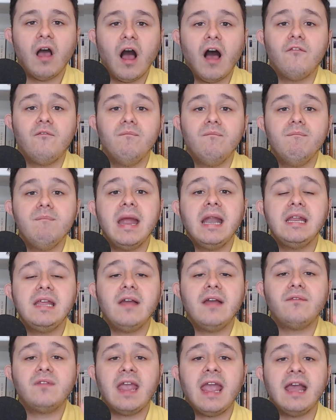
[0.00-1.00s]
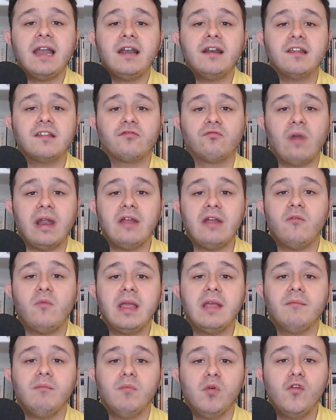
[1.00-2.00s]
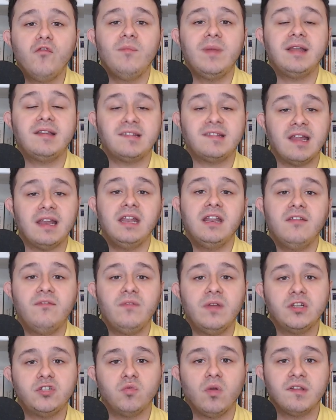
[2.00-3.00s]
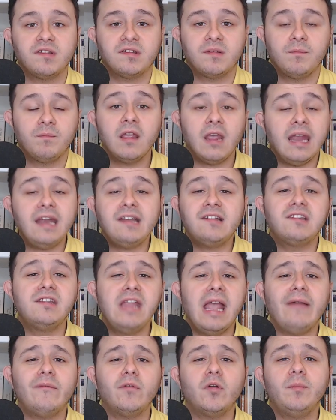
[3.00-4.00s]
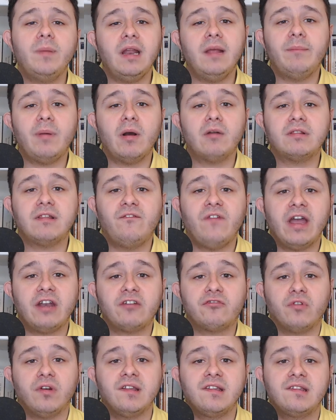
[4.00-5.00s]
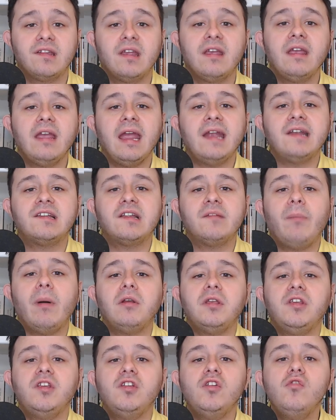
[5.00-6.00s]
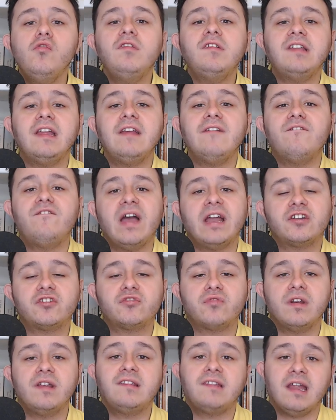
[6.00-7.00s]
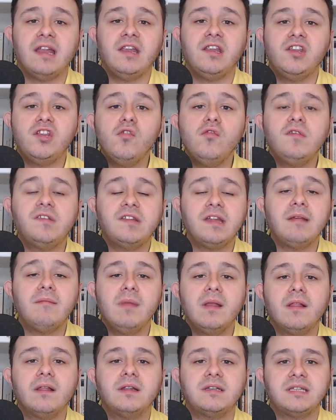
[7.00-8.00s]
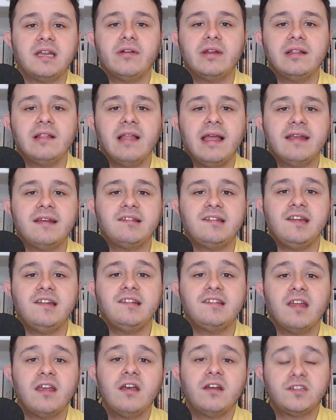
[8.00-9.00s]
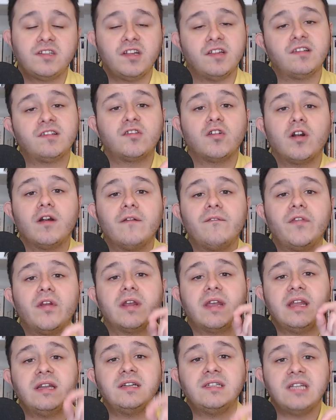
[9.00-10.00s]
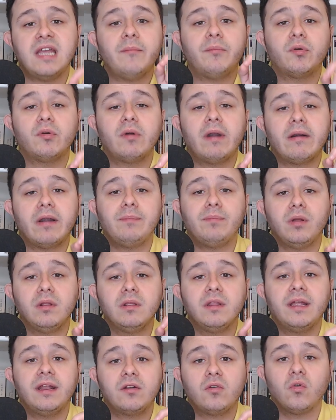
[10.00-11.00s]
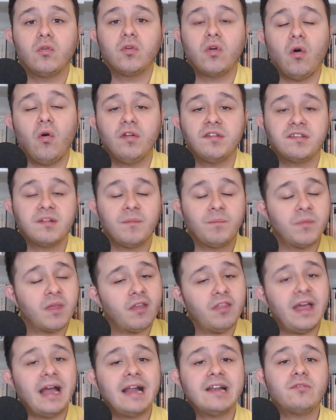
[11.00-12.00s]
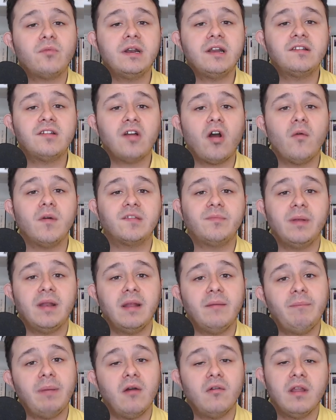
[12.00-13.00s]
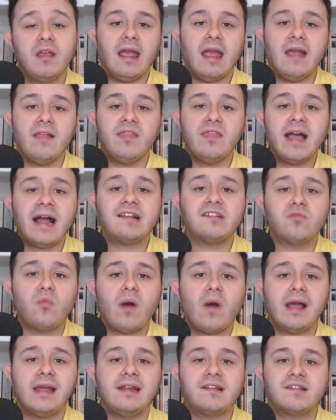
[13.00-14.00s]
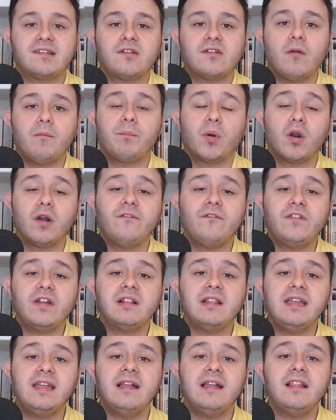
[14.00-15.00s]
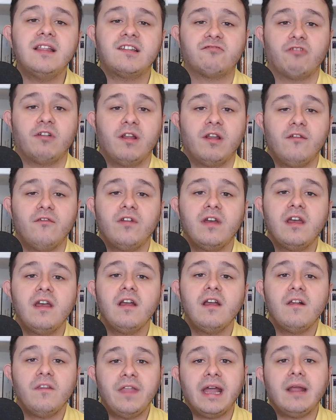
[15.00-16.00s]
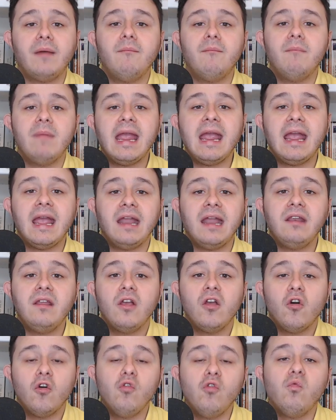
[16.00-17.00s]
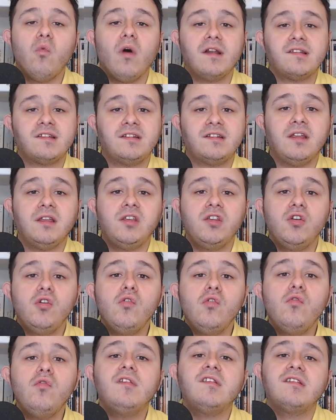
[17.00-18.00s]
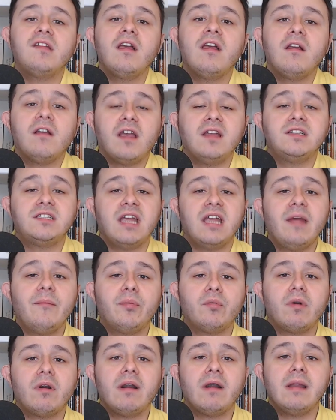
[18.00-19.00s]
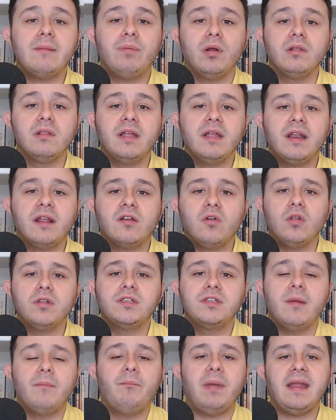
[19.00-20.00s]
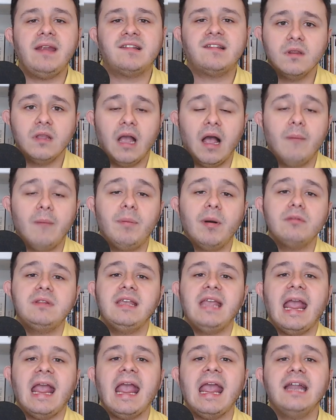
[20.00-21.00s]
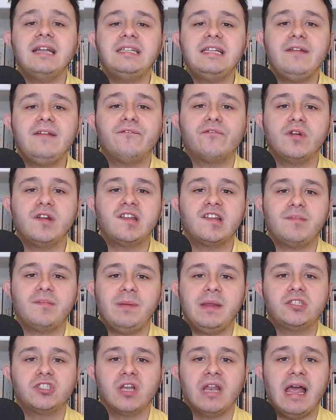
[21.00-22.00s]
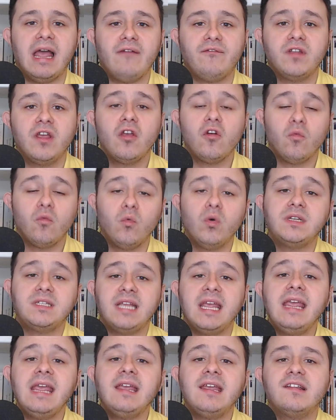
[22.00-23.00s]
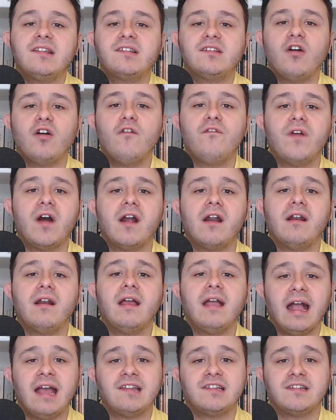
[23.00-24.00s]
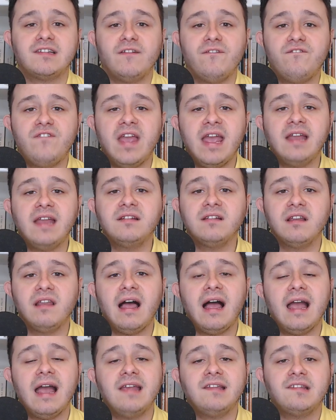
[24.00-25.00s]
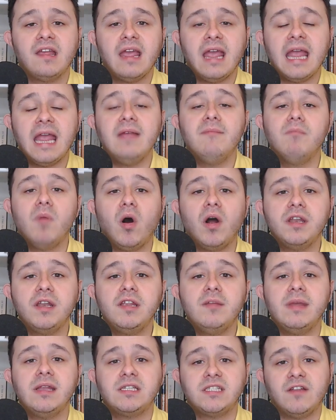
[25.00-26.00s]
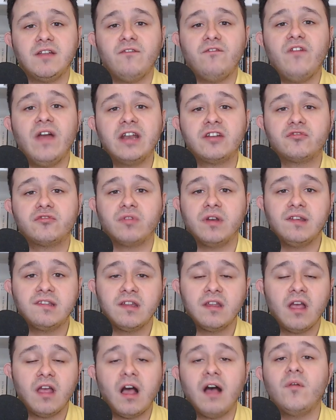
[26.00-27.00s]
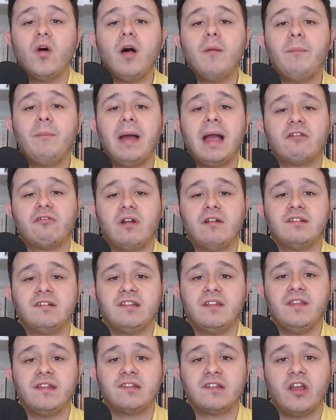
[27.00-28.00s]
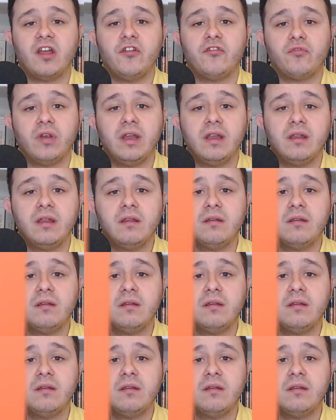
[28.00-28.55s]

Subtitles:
of many of Canada's right-wing movements and individuals. It's never been about the veterans. It's about using veterans and using military legacies to serve their contemporary political goals. That's what it's always been about. And that's why it's so perfectly illustrative that a man who wants to use contemporary political debates about the anti-free speech left would take it so far as to vandalize a monument to veterans of all backgrounds in this country.